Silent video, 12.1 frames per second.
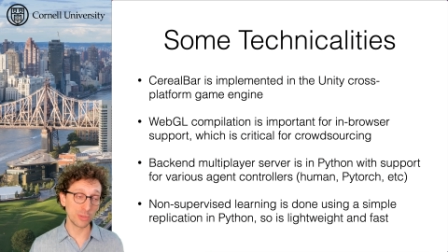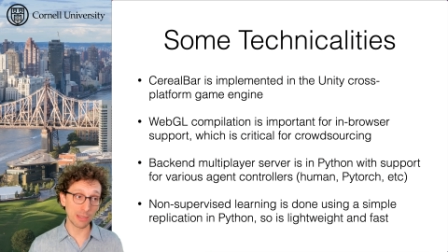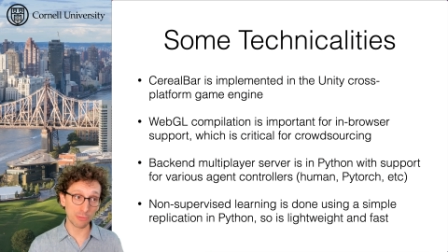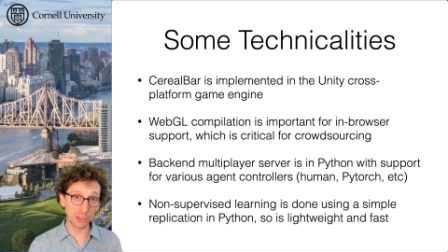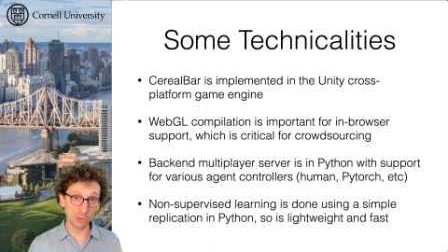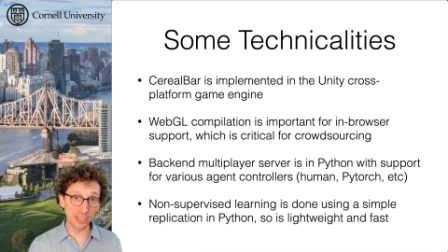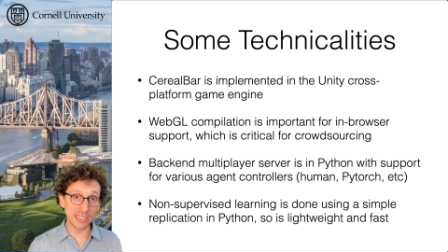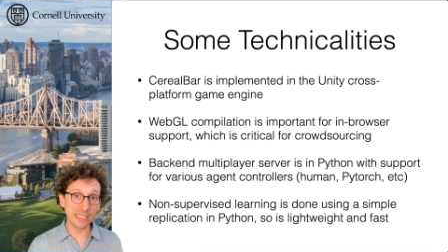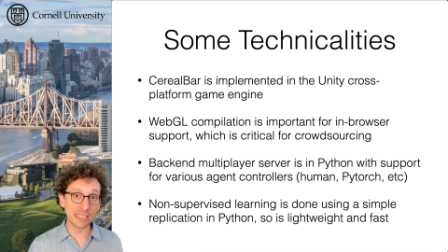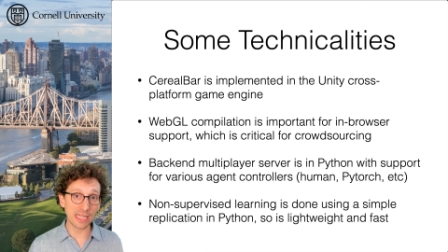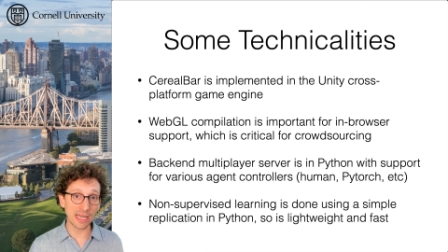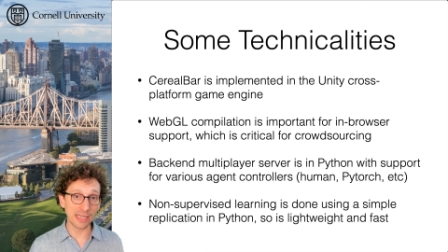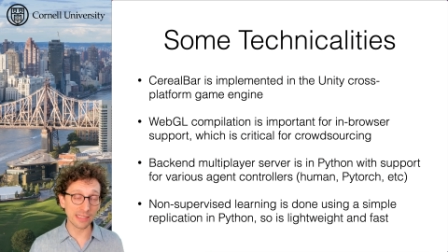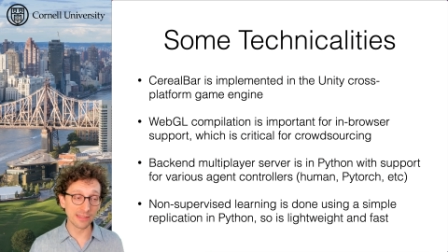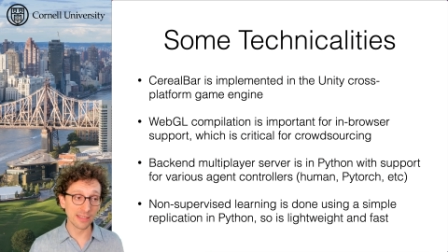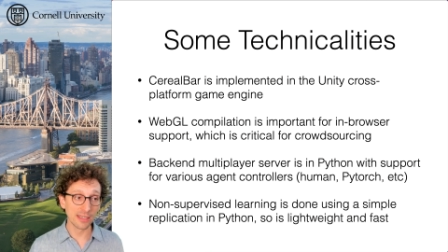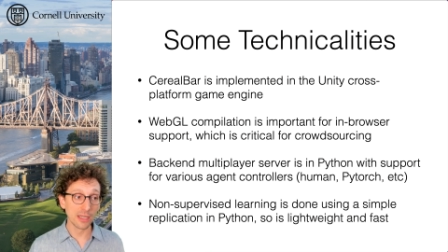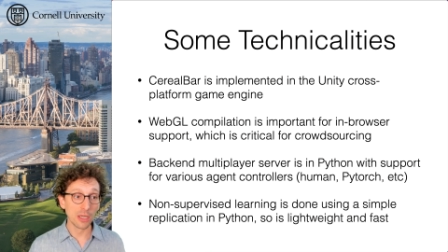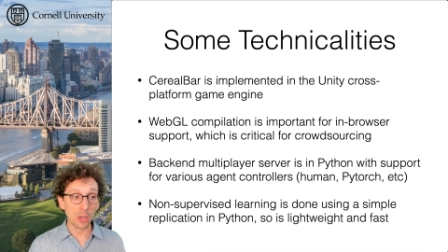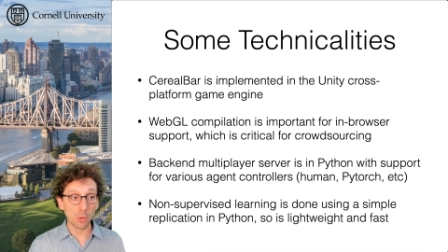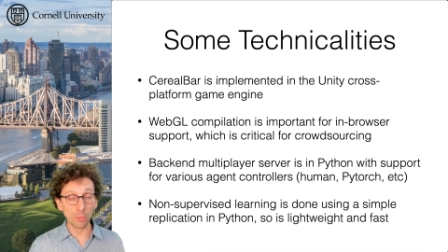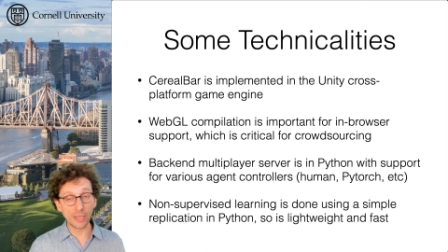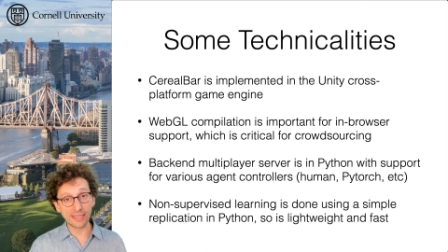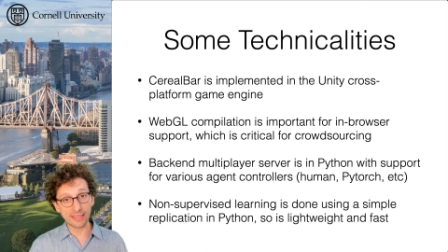our Unity client.
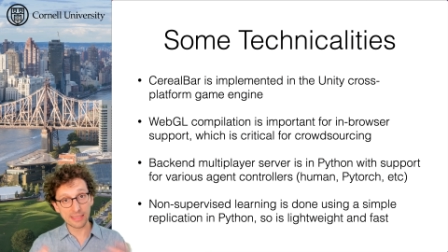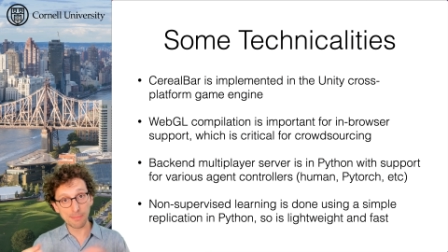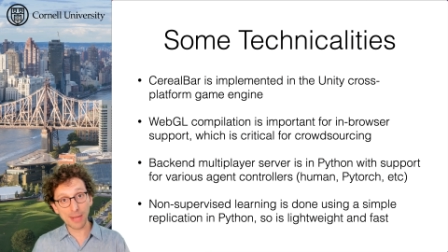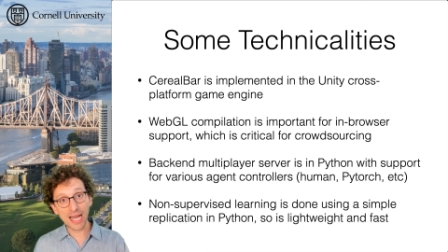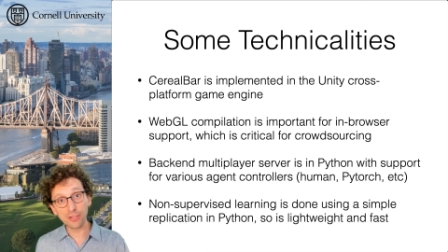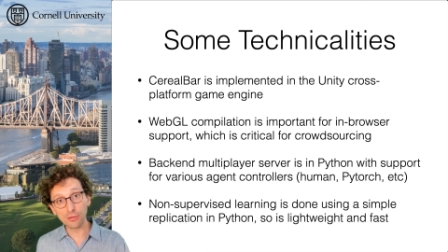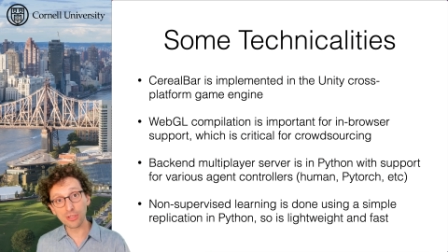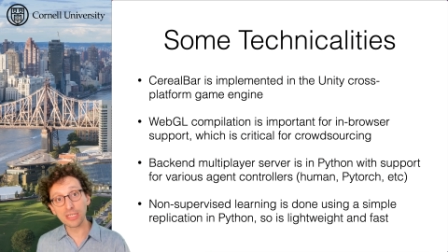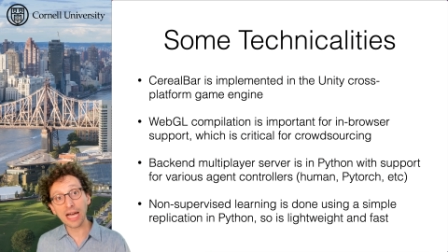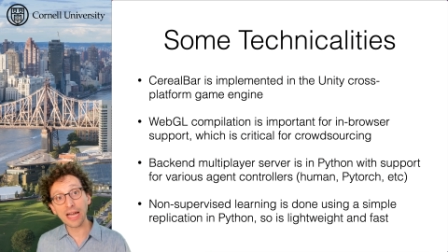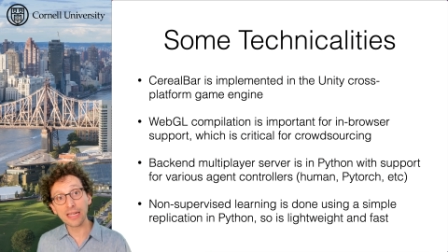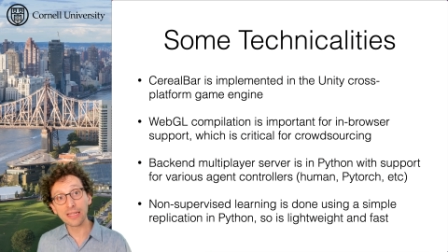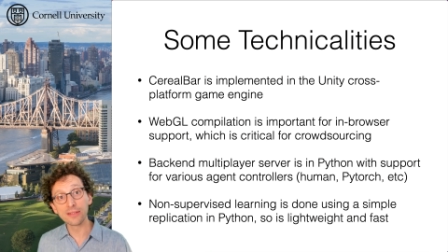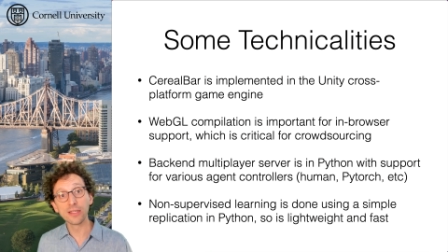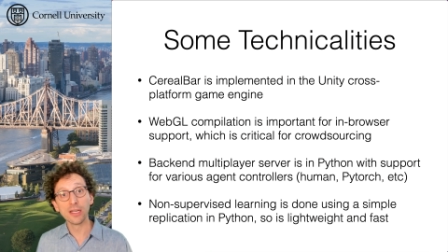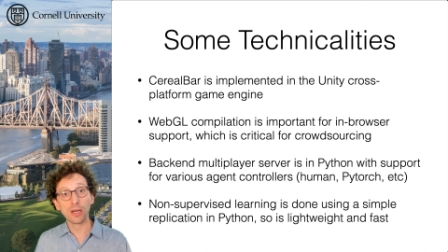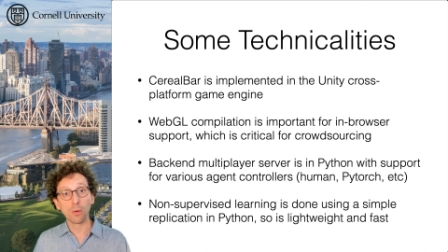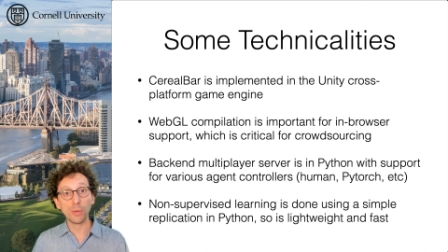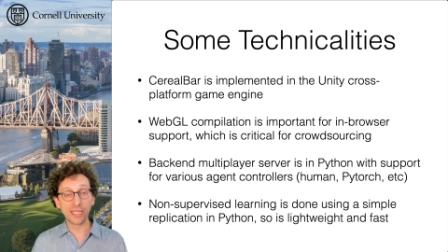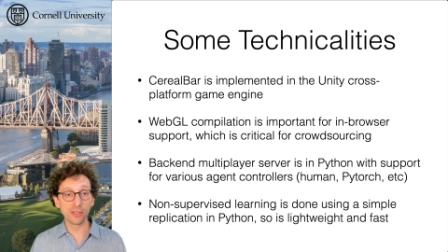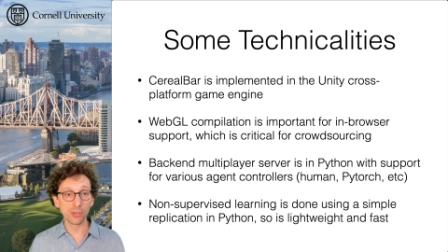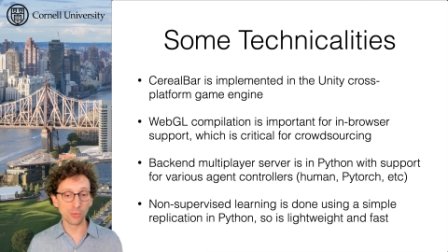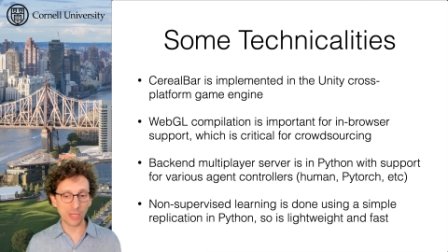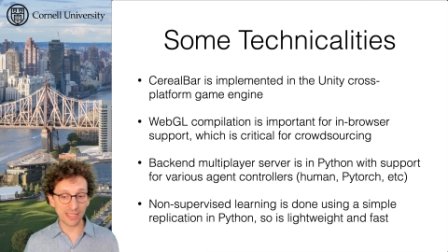With the Python client, we
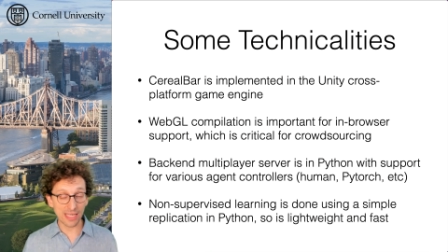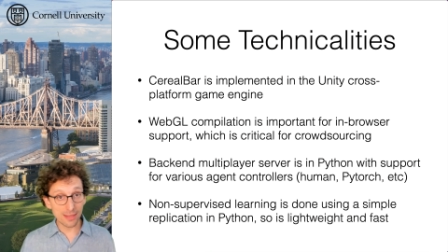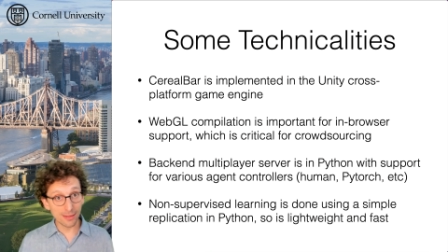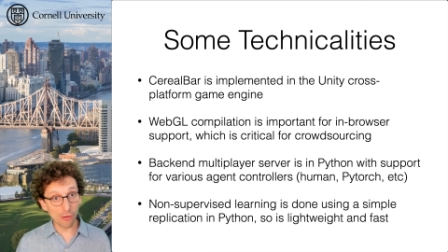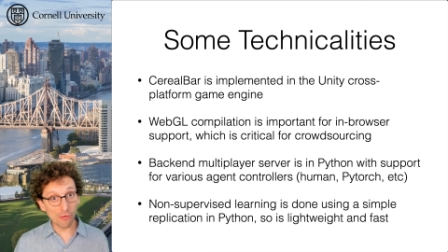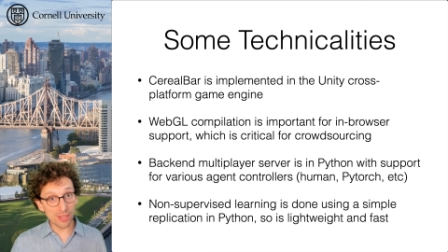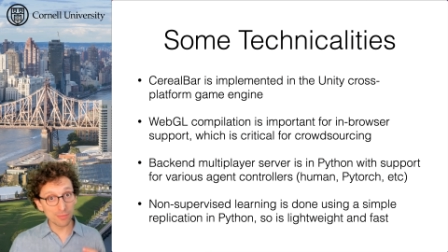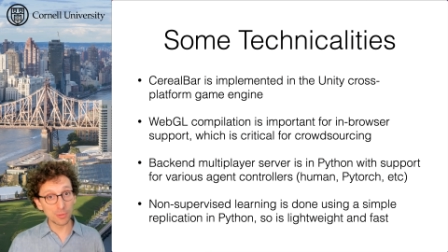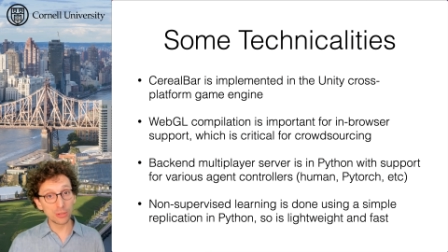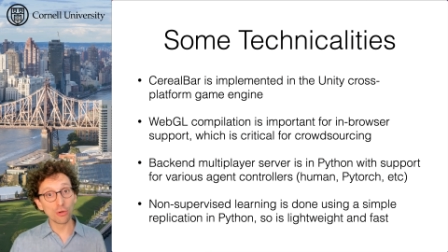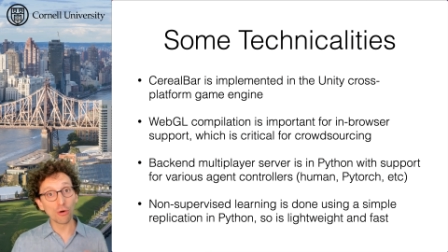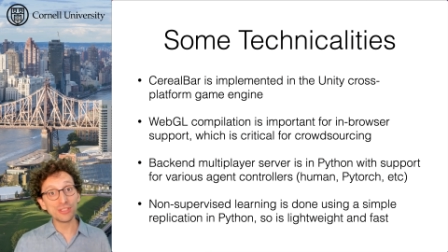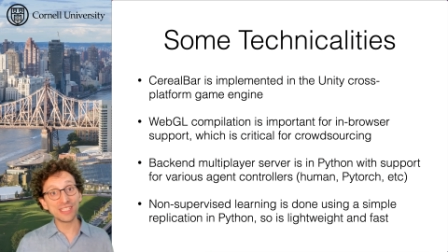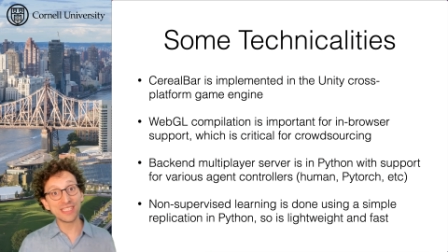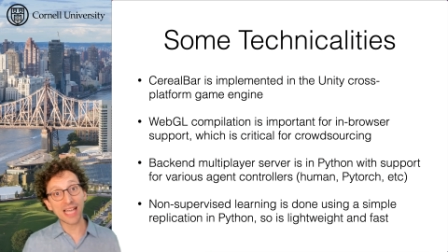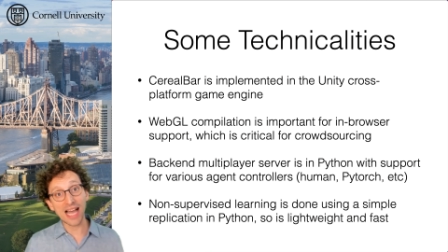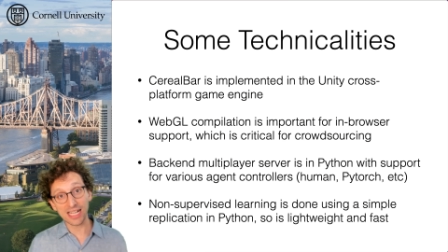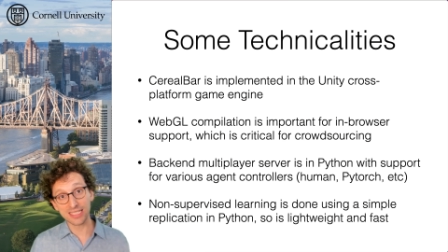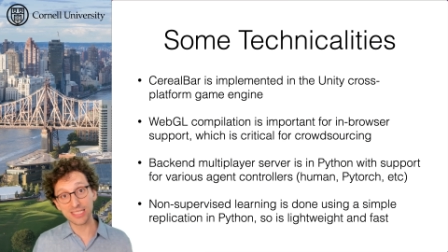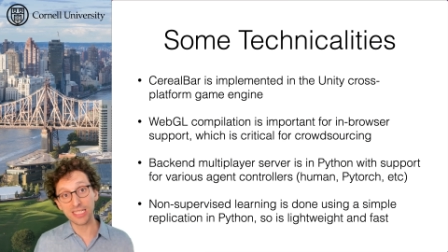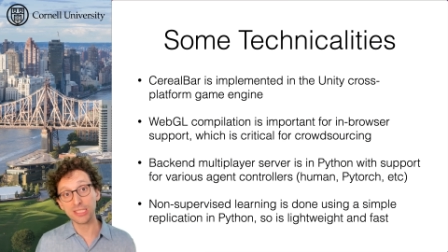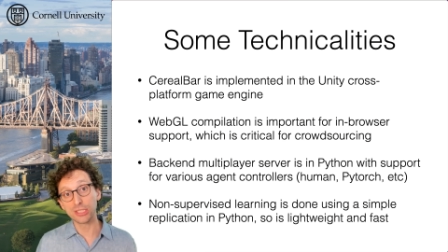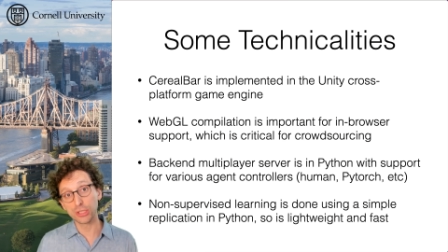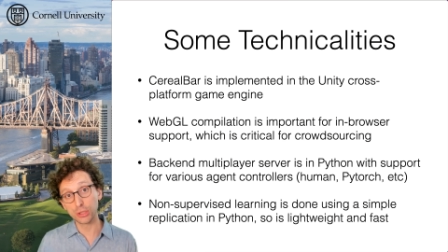can do it as long as we don't need
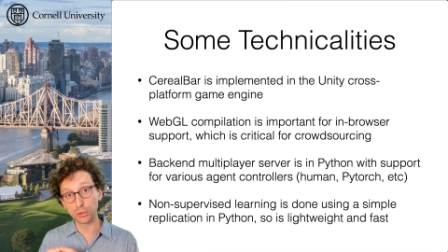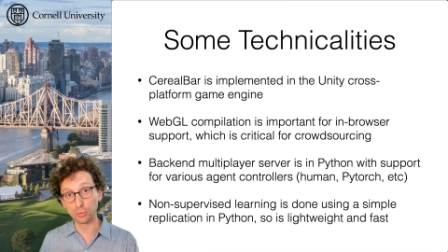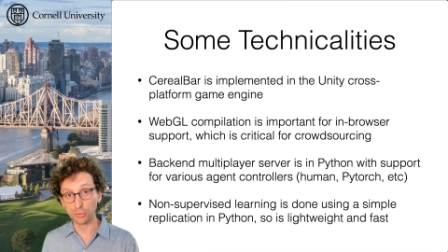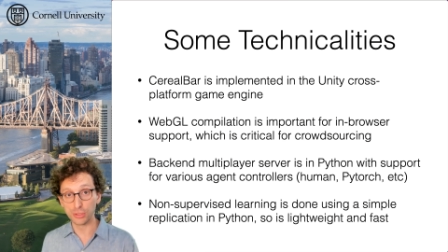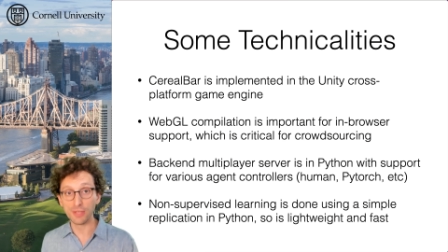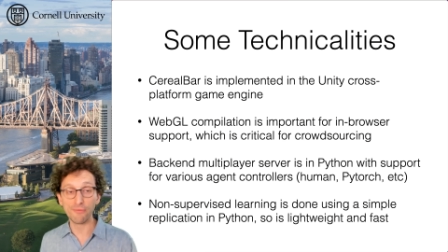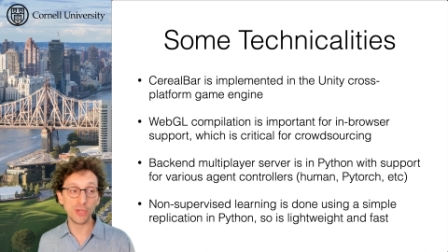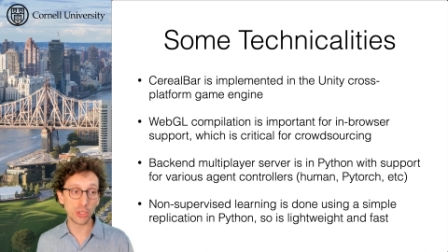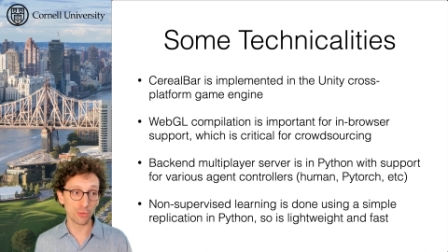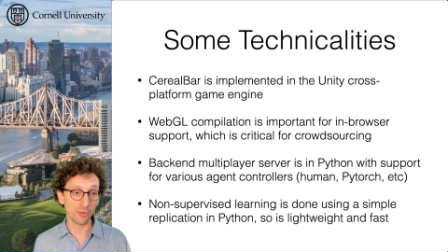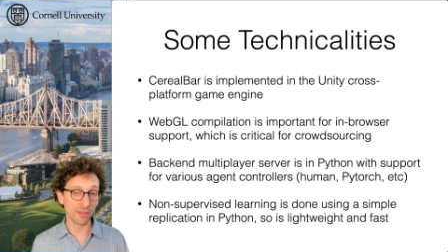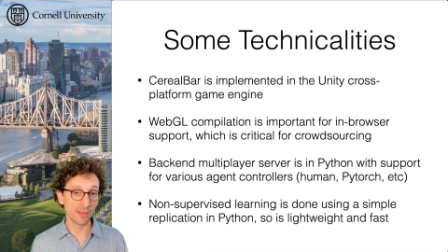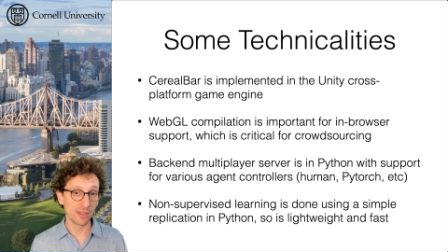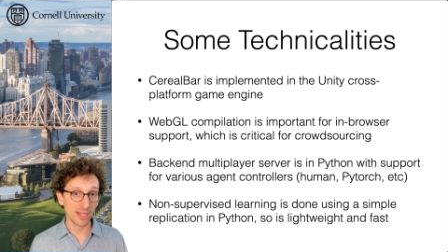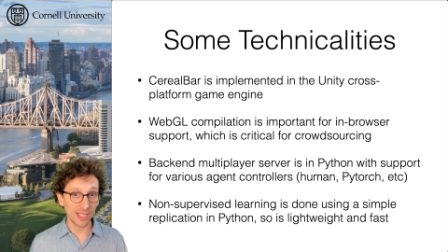access to the visuals.